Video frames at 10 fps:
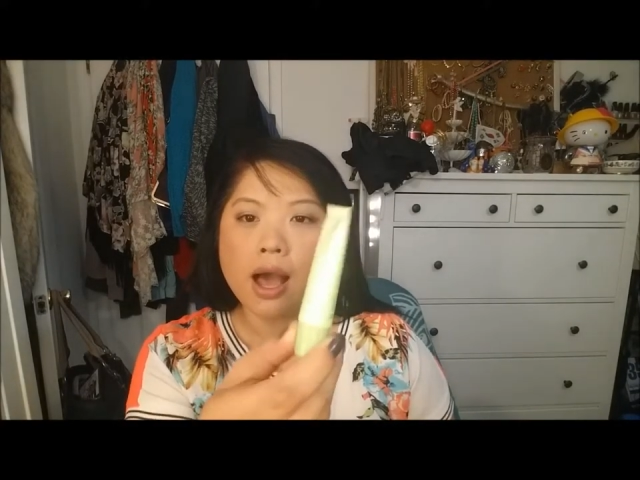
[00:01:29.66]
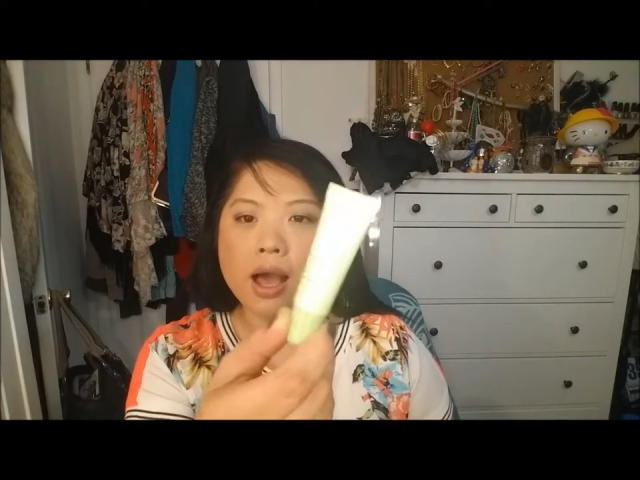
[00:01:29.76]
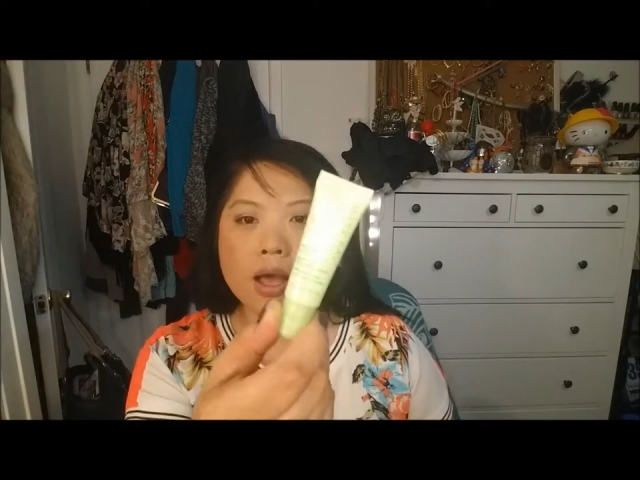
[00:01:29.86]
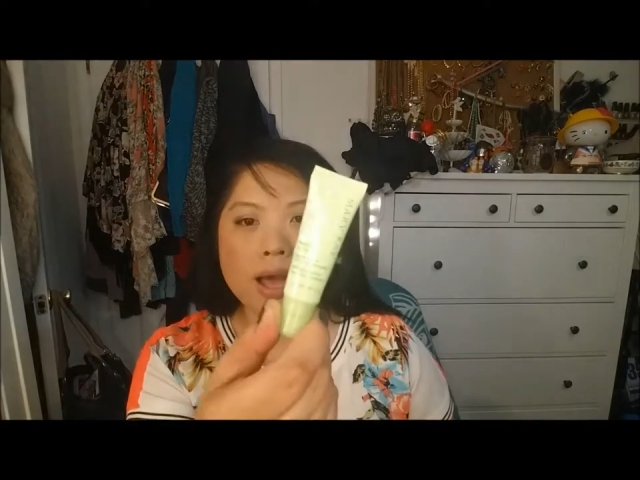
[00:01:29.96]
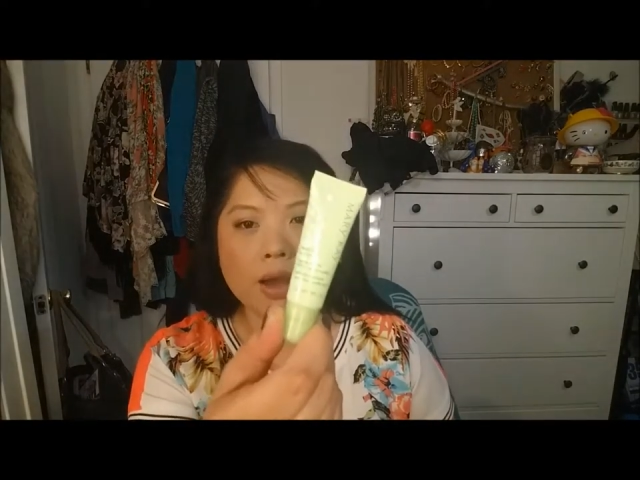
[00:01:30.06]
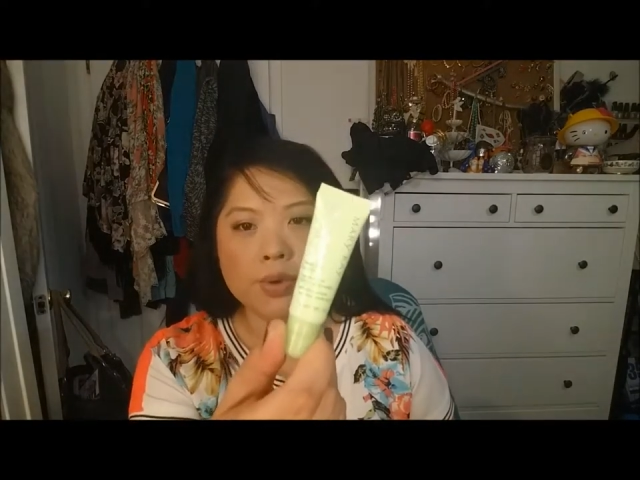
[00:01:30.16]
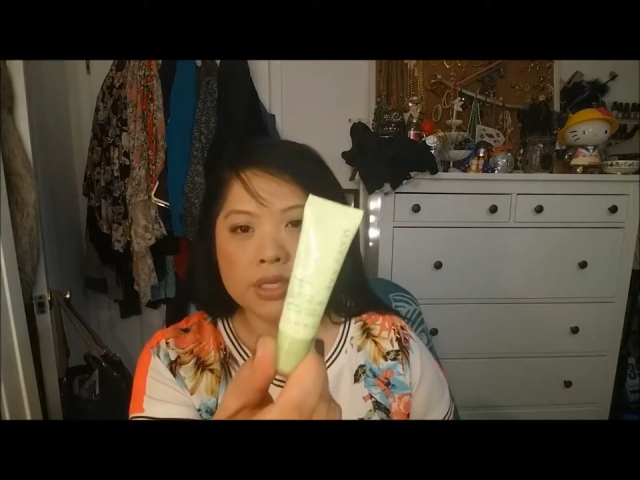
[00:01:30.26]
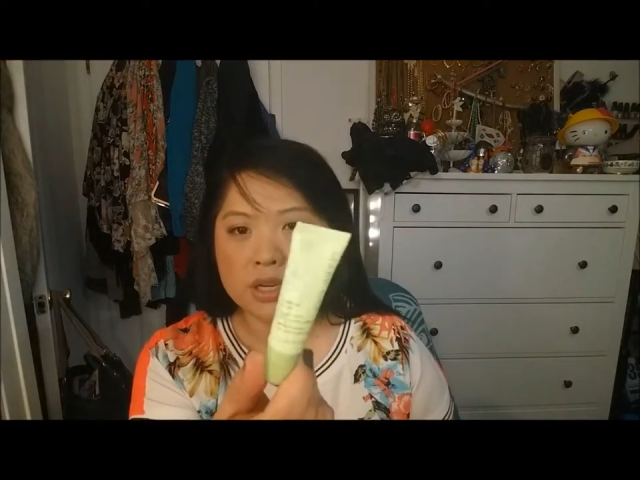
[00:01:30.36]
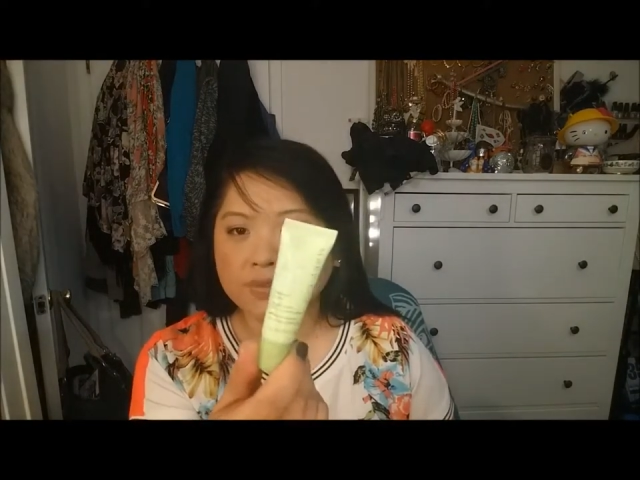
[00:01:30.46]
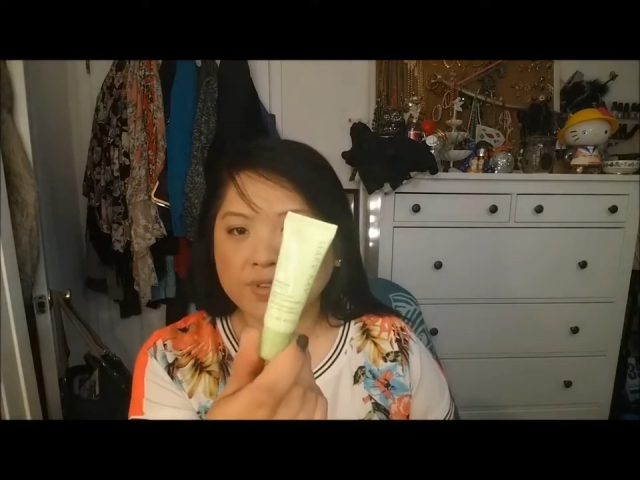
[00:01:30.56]
Uh, I
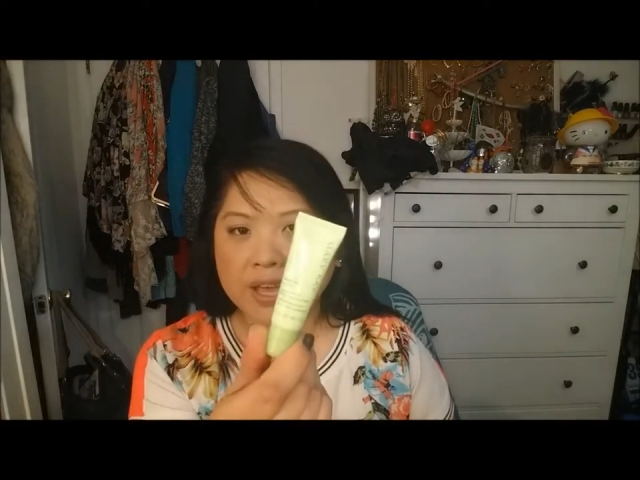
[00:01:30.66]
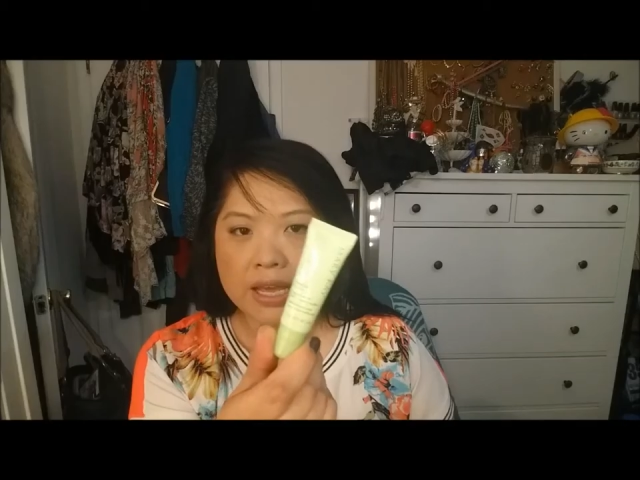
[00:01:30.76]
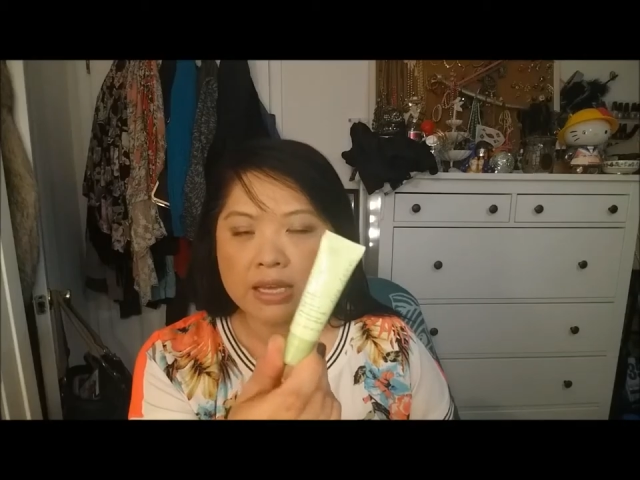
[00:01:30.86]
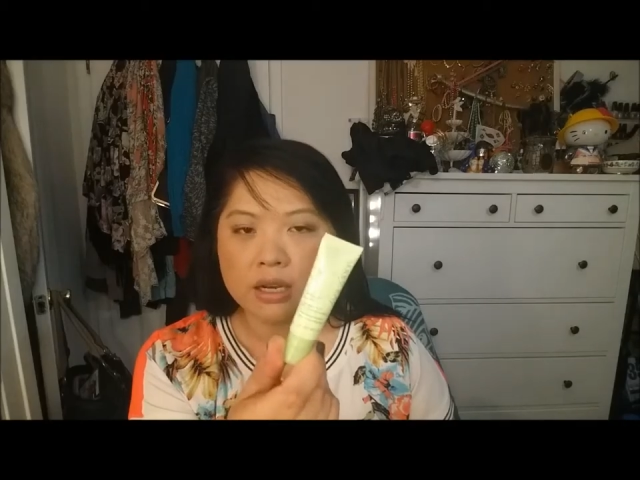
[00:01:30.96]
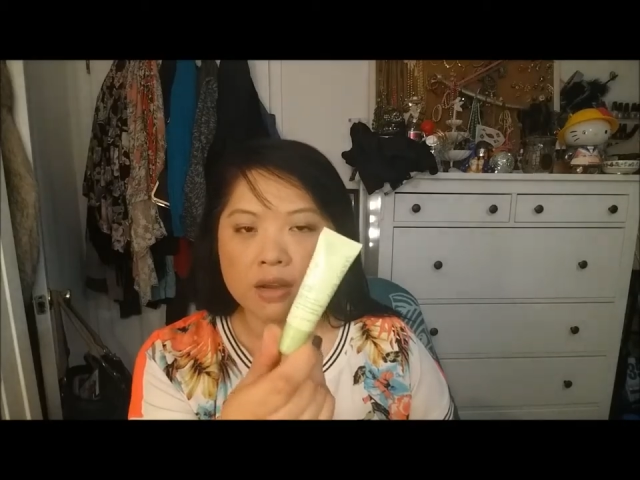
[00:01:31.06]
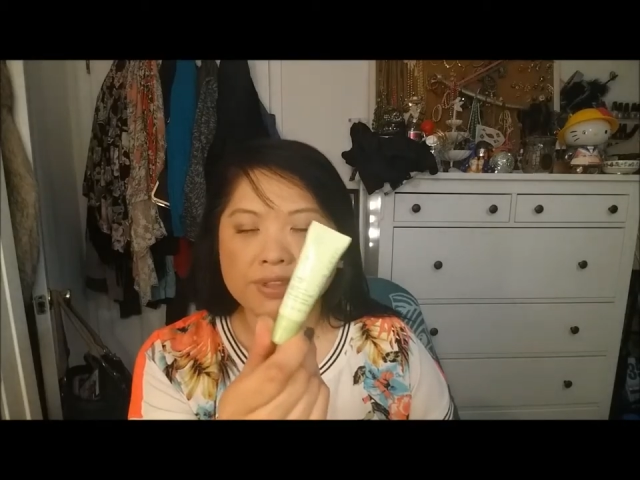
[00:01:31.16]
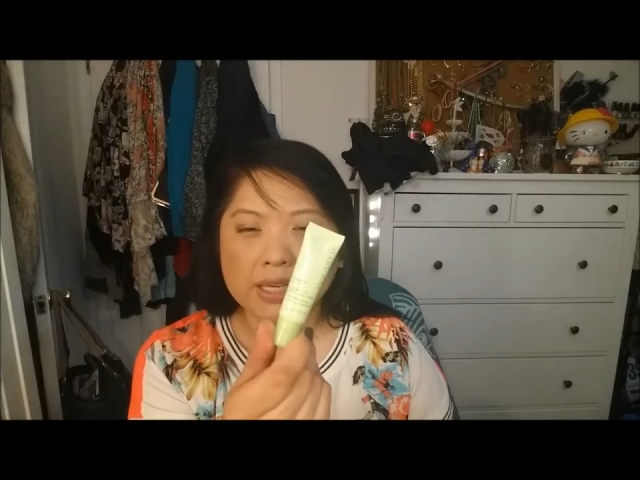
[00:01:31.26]
wasn't a fan of